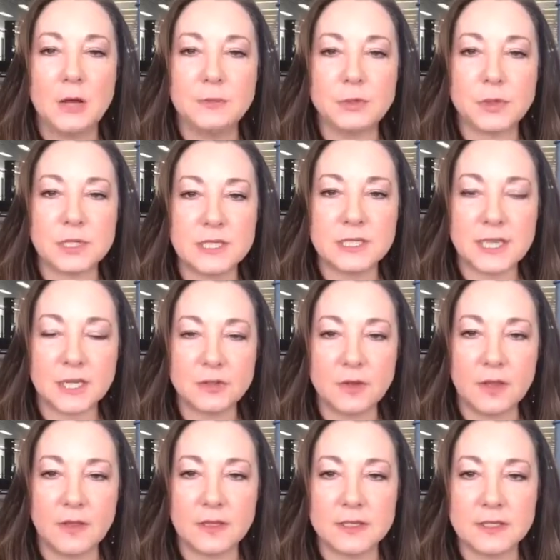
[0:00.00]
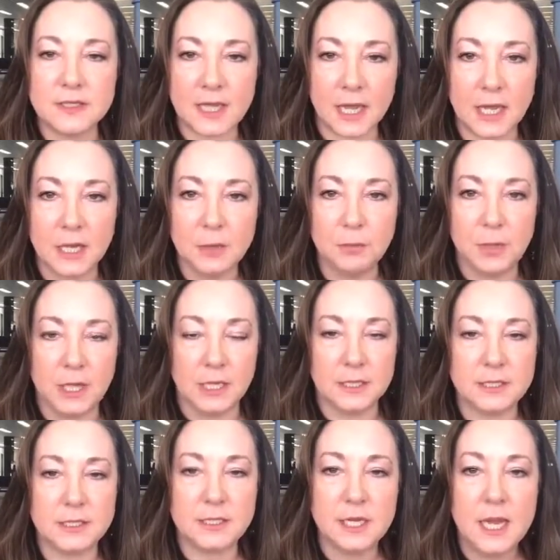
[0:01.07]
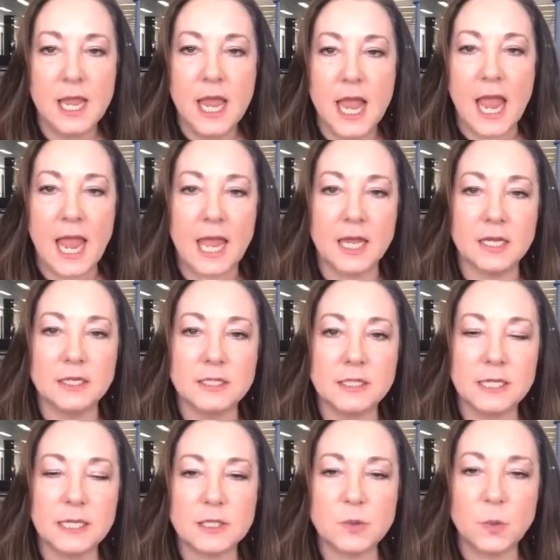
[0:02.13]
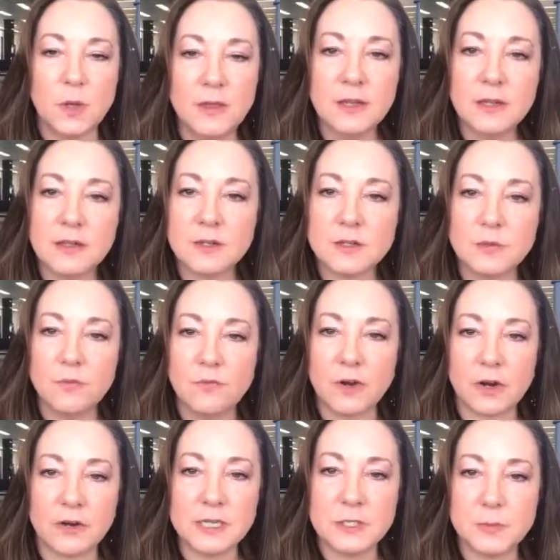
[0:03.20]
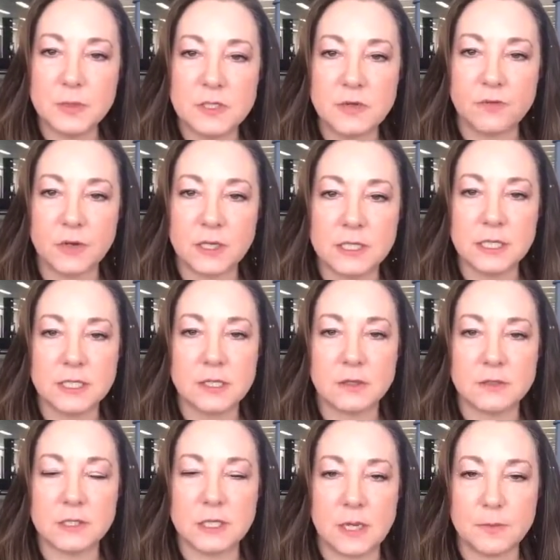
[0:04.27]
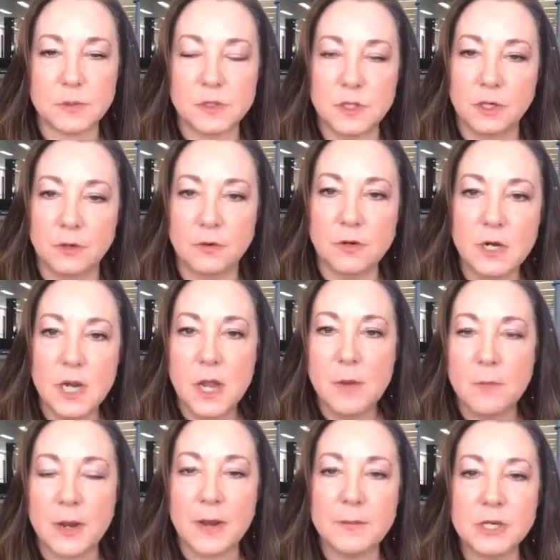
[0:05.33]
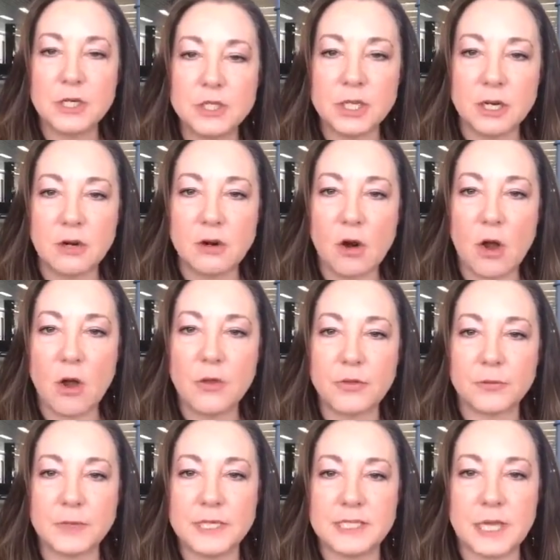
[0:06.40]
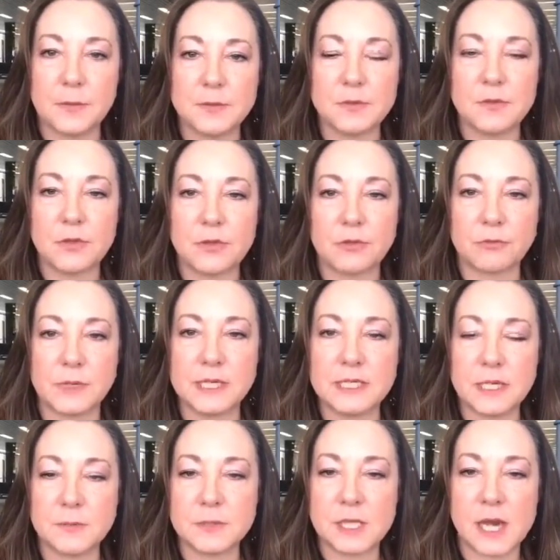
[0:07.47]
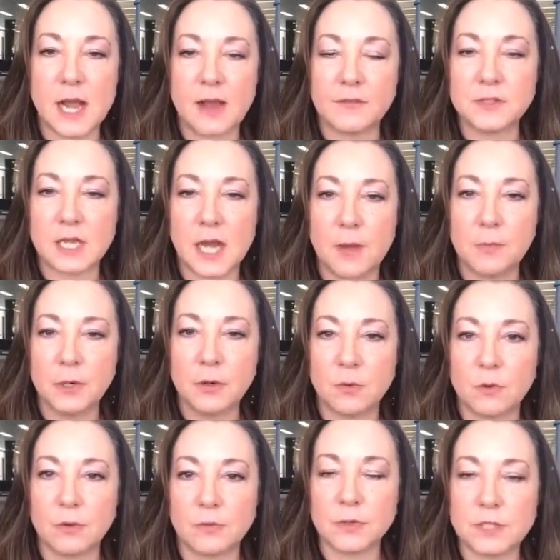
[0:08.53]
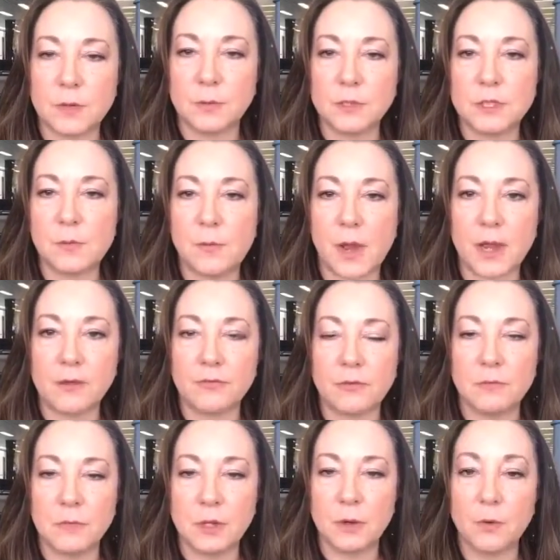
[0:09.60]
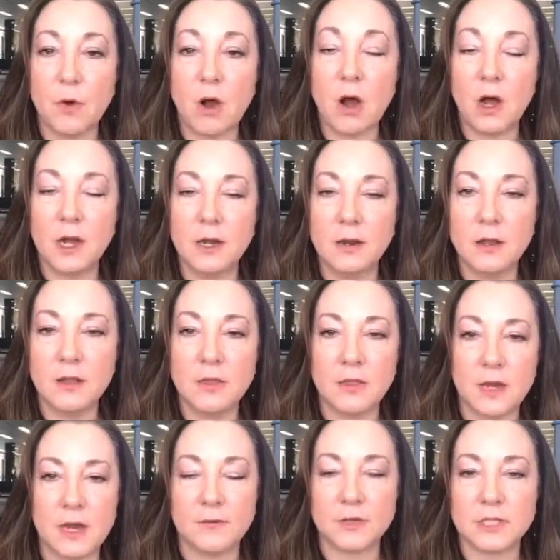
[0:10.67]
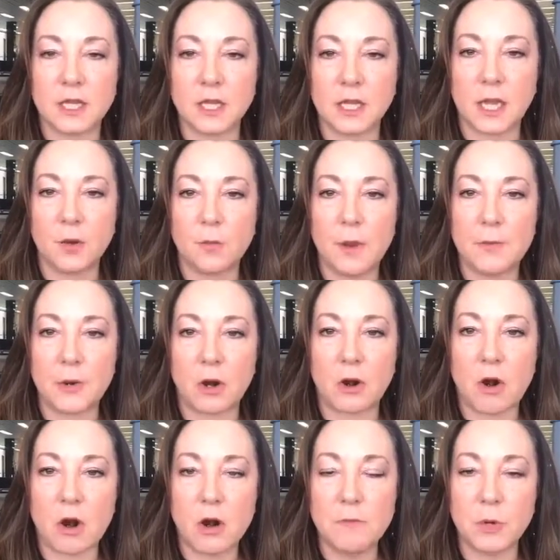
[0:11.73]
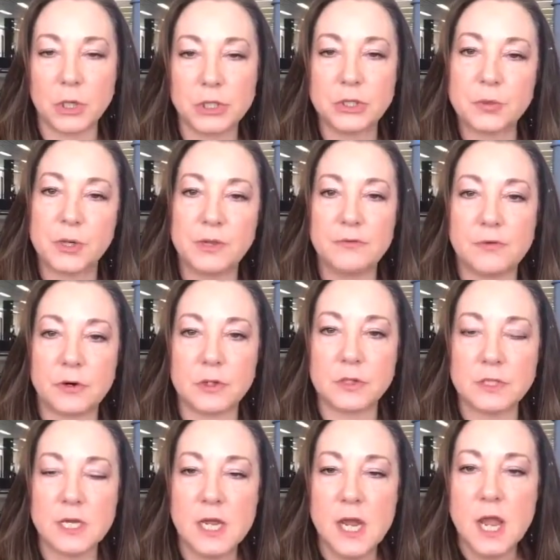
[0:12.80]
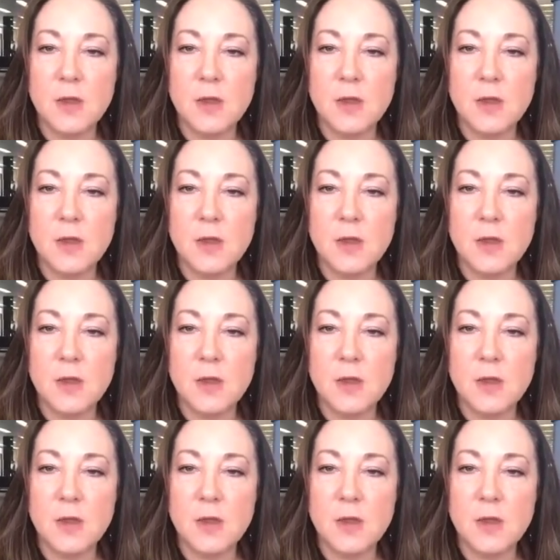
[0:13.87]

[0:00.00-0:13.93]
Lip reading: Trust is actually the second piece. And it's one that there's some very specific detailed steps to. But I'm going to share all 3 steps of the 3 steps that have to happen in order for someone to buy from you on the Never Sell Again webinar on March 21st.